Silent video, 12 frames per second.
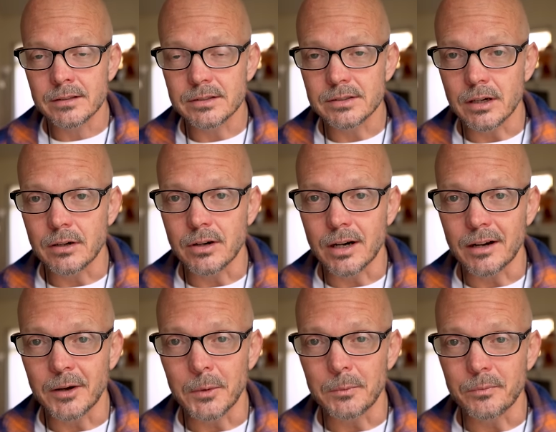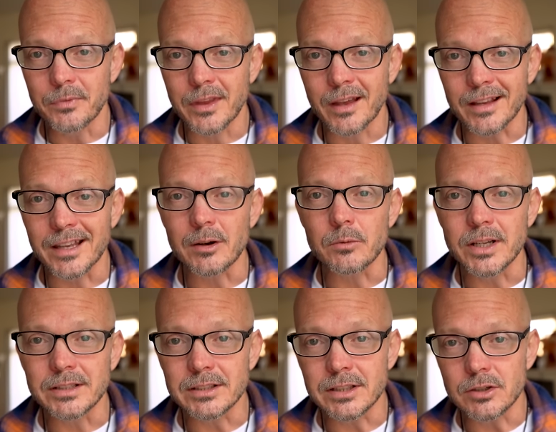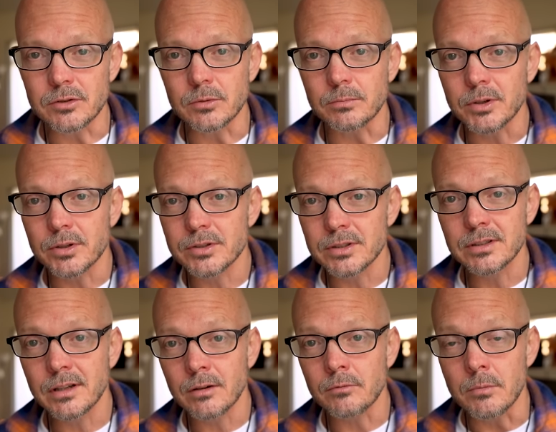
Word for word: So I can't wait to teach you in person.